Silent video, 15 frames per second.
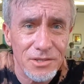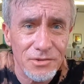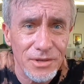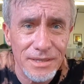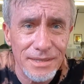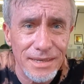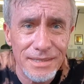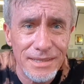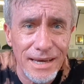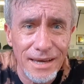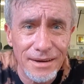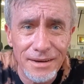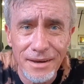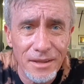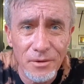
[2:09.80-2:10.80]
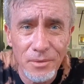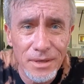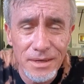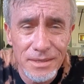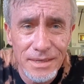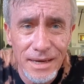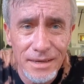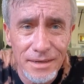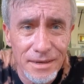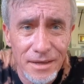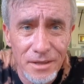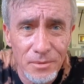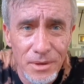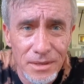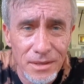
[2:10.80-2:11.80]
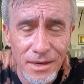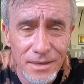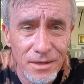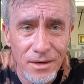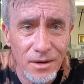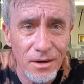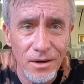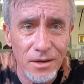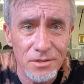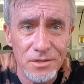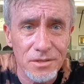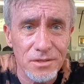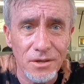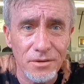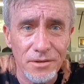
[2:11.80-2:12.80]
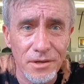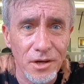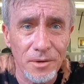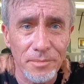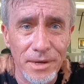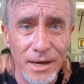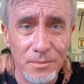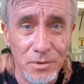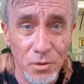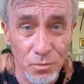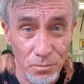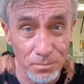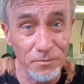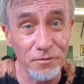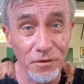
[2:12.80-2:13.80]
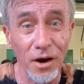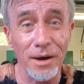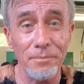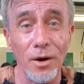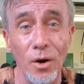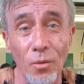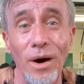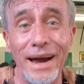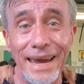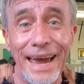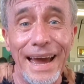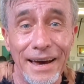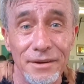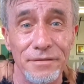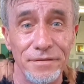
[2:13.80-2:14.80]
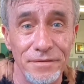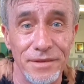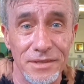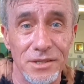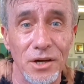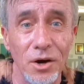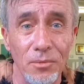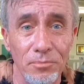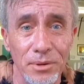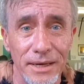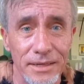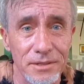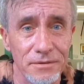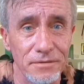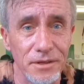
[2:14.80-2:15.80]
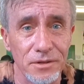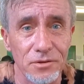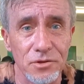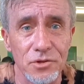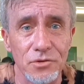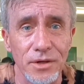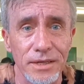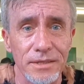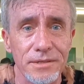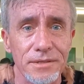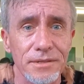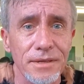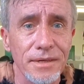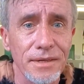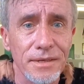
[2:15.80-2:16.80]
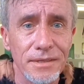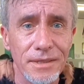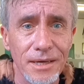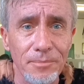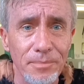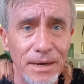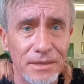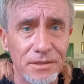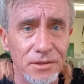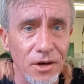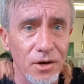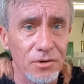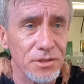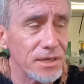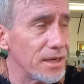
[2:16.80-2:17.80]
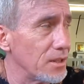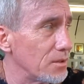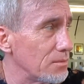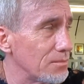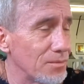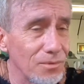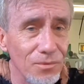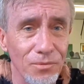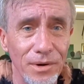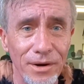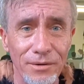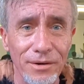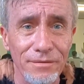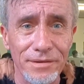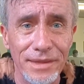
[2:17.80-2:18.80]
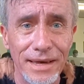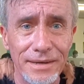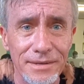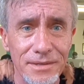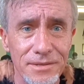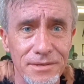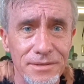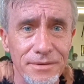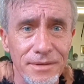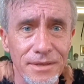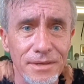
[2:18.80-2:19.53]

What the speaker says: street and then down another one and down another one. Like, I just don't think I'd be able to find my way out of this complex of little streets to get back to the hotel, wherever that is.